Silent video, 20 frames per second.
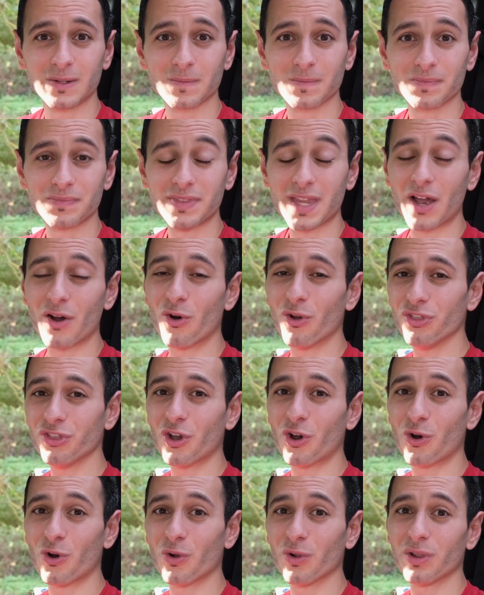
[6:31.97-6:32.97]
Now, on
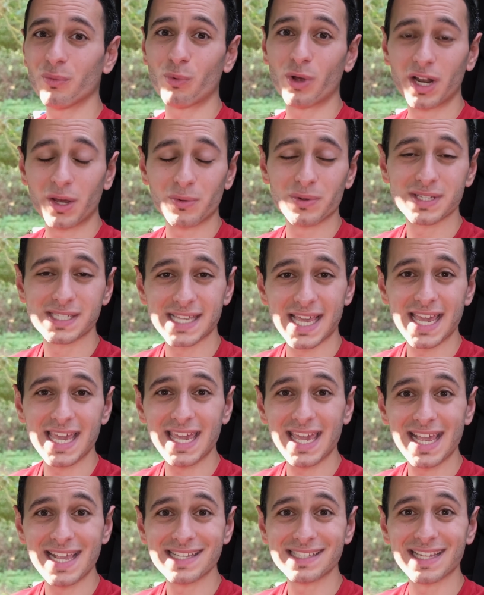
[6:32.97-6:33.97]
the whole, what I will
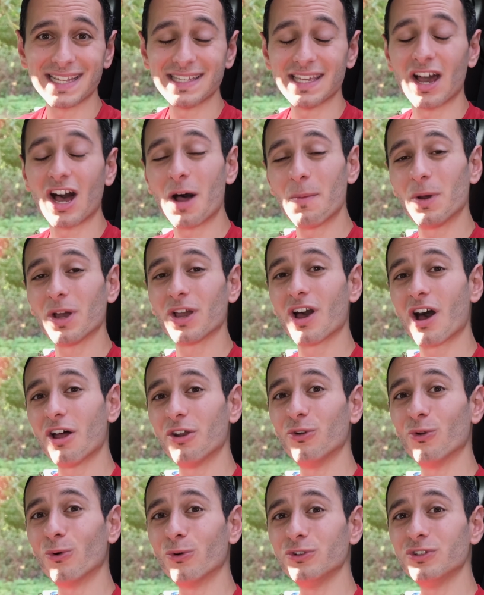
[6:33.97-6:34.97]
say is that the Harman
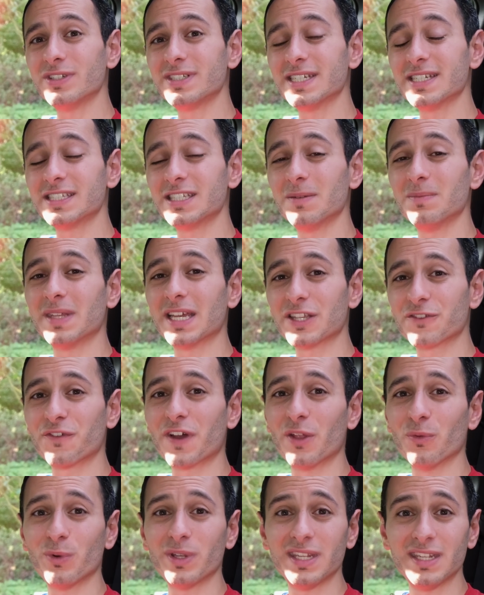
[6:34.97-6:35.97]
Kardon audio system that's
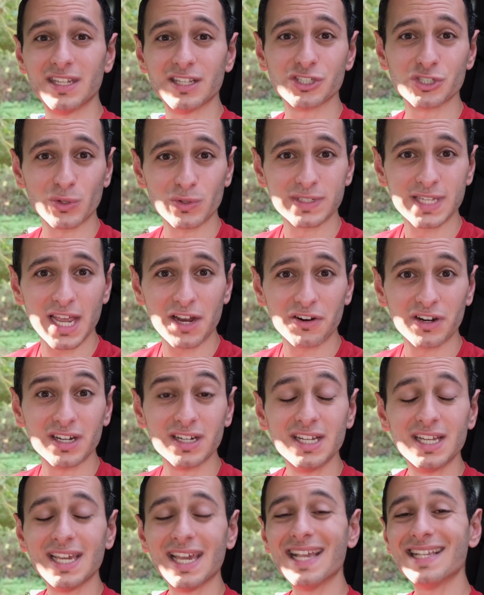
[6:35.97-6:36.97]
found within the Solterra
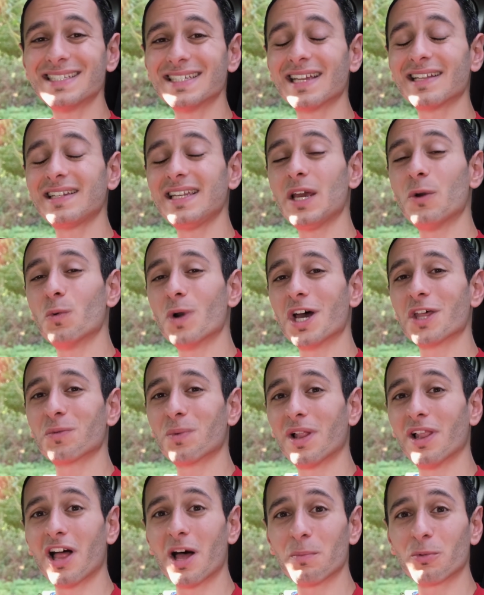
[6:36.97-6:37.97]
is certainly a
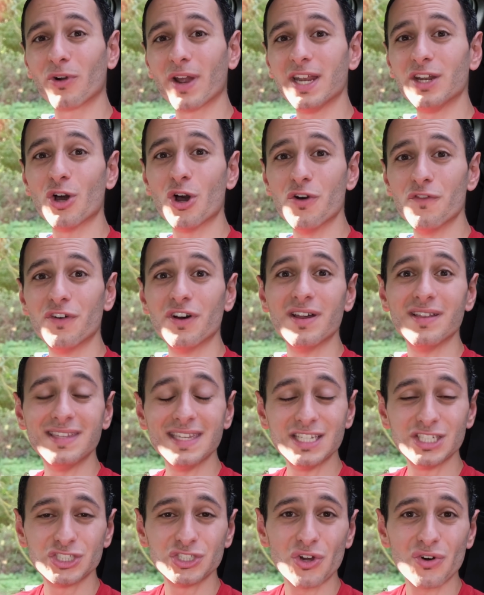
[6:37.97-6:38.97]
worthwhile upgrade over
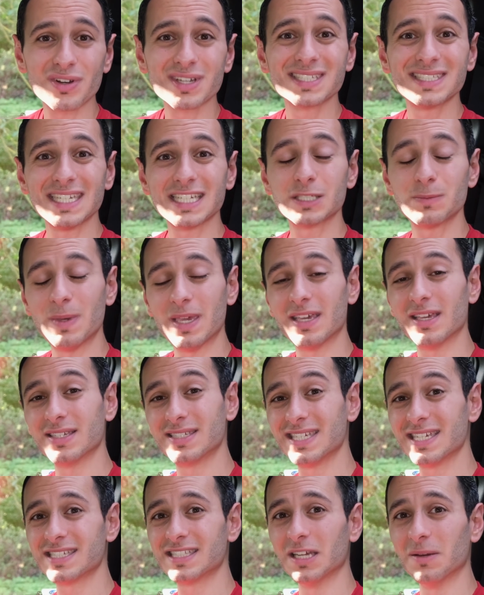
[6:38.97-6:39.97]
the stock 6-speaker
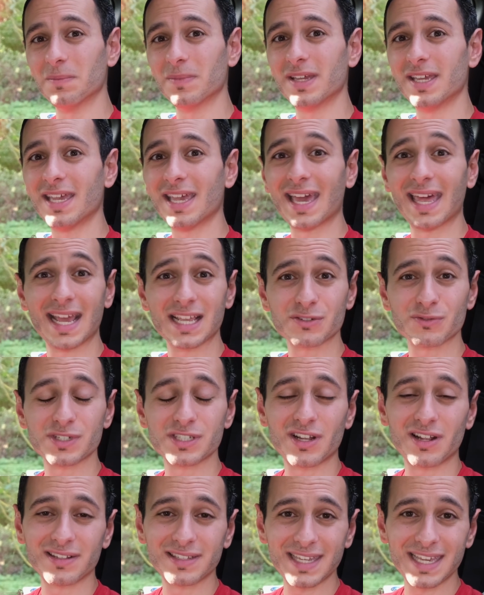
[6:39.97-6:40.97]
system, and as a
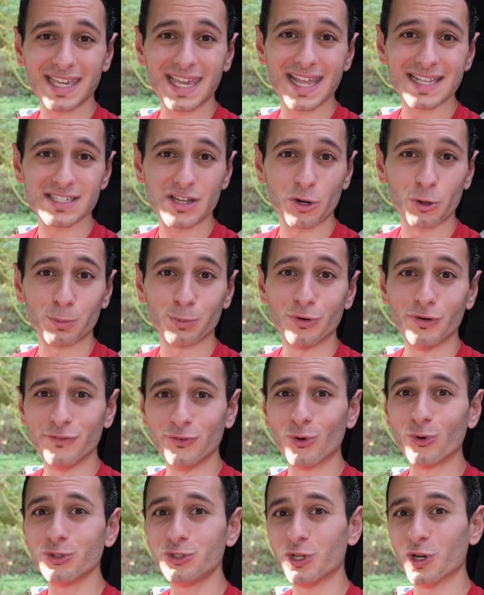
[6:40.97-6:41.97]
result, it gets our Approved
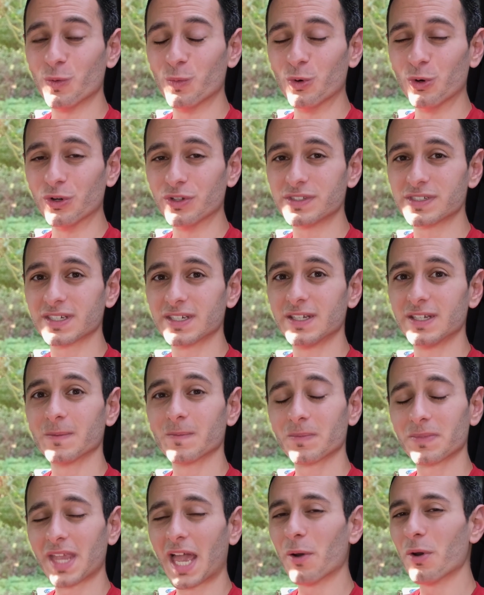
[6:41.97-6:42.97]
Audio Award.
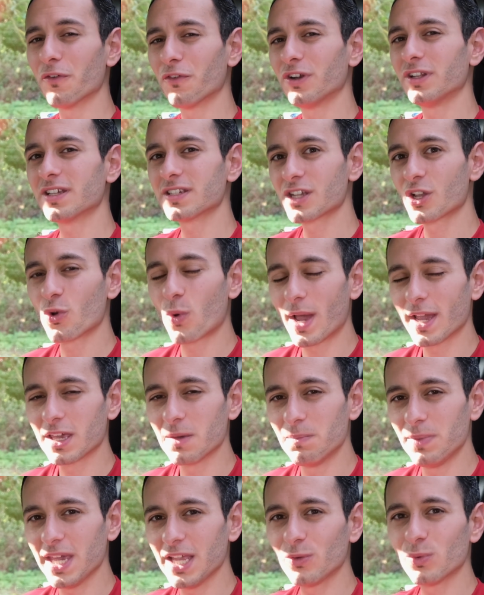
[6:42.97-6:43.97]
However, it doesn't quite
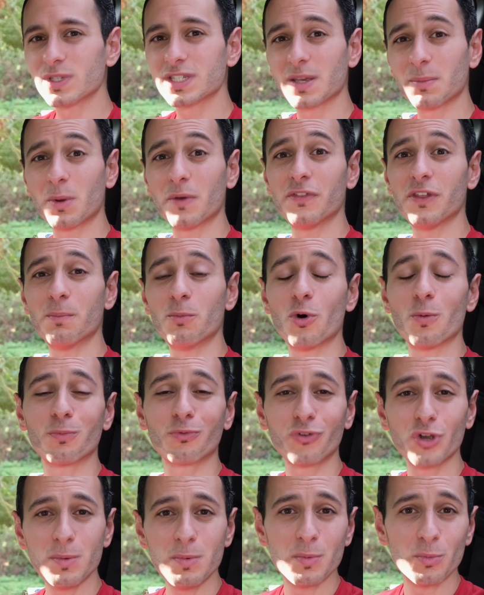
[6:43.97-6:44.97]
compete with some of the more
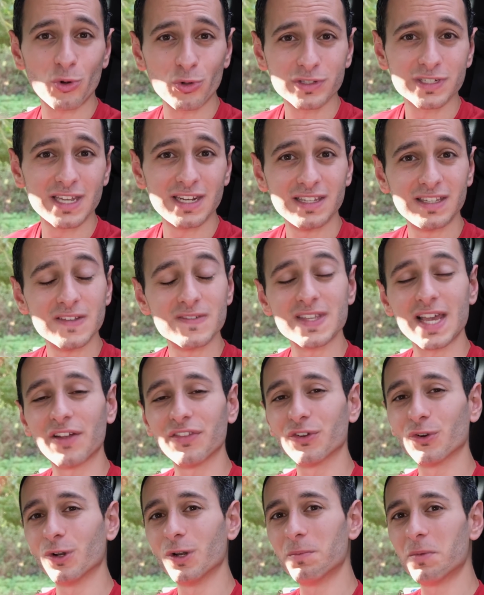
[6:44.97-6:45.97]
premium alternatives out
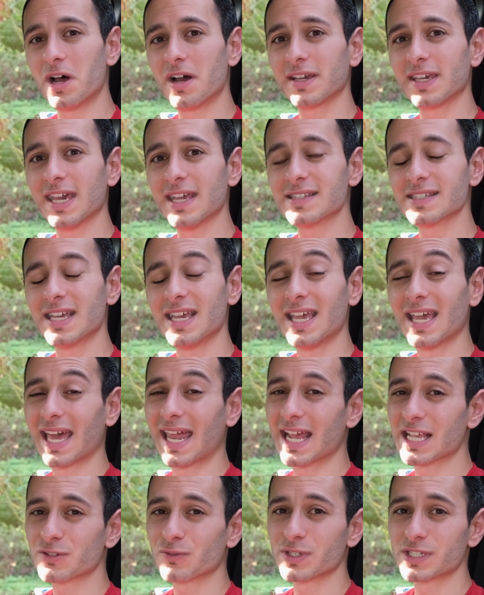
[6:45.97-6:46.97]
there on the market,
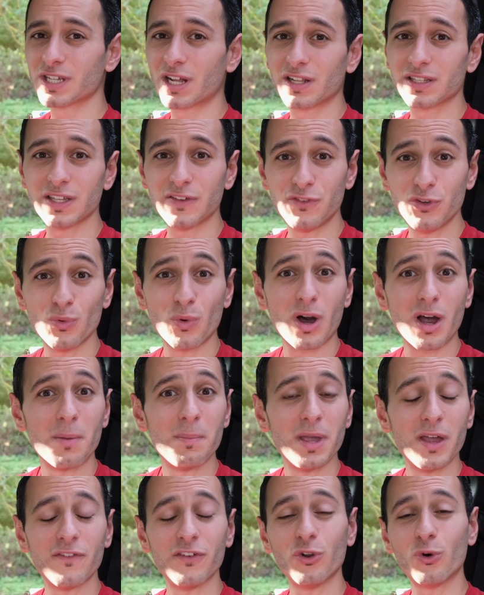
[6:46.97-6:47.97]
and as a result, if you are a
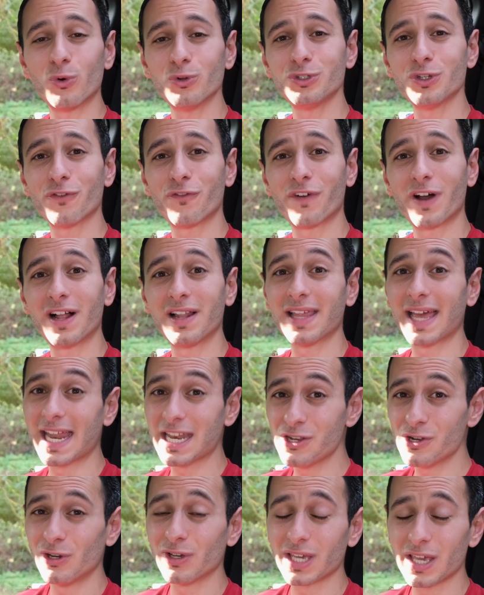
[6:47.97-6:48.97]
bit of an audiophile
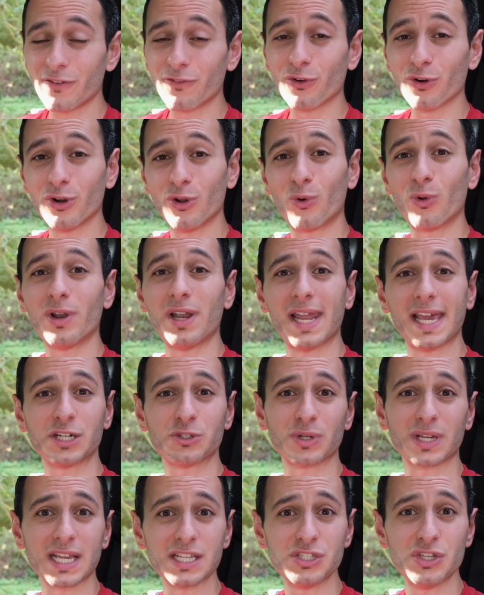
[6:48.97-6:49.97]
and you're looking for an
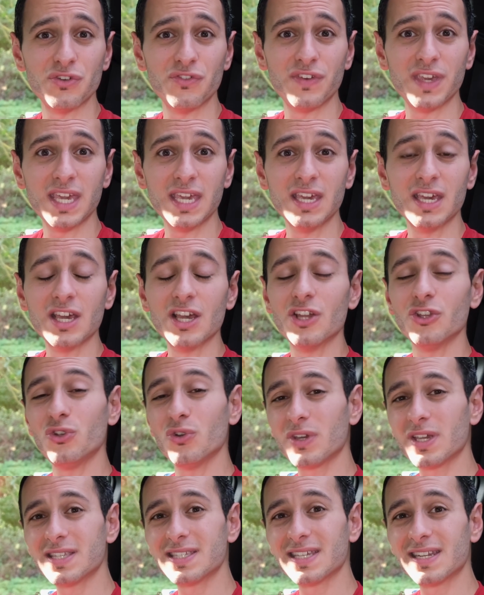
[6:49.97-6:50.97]
all-electric SUV,
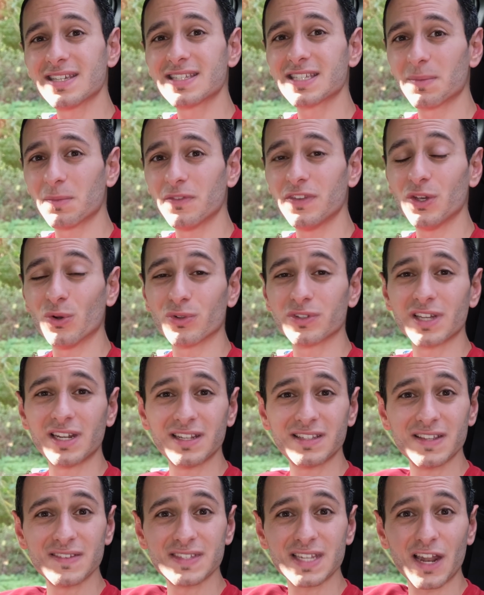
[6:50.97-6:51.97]
do consider some of the
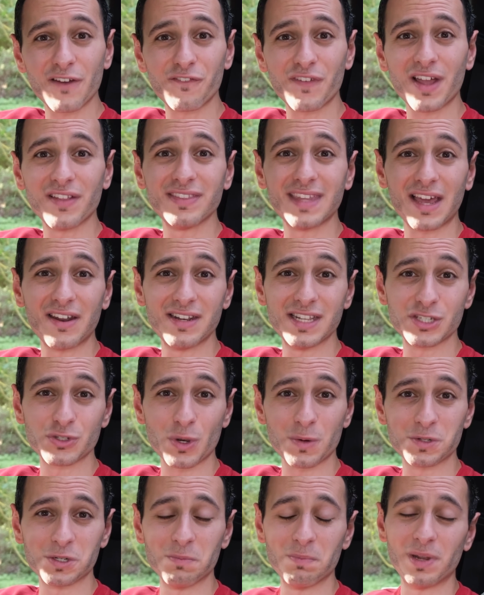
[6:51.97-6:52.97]
alternatives that I found down in the
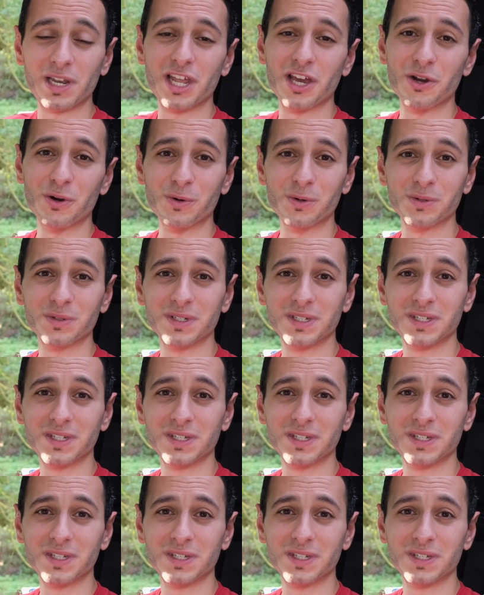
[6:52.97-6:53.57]
description below.